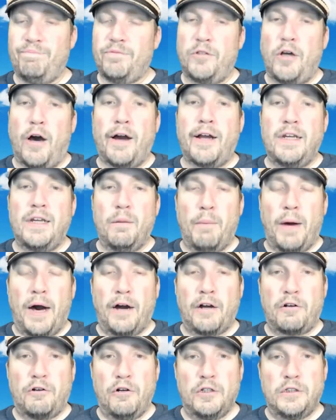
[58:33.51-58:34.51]
talking
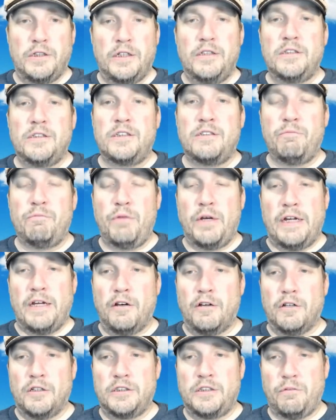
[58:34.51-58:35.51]
about cruises videos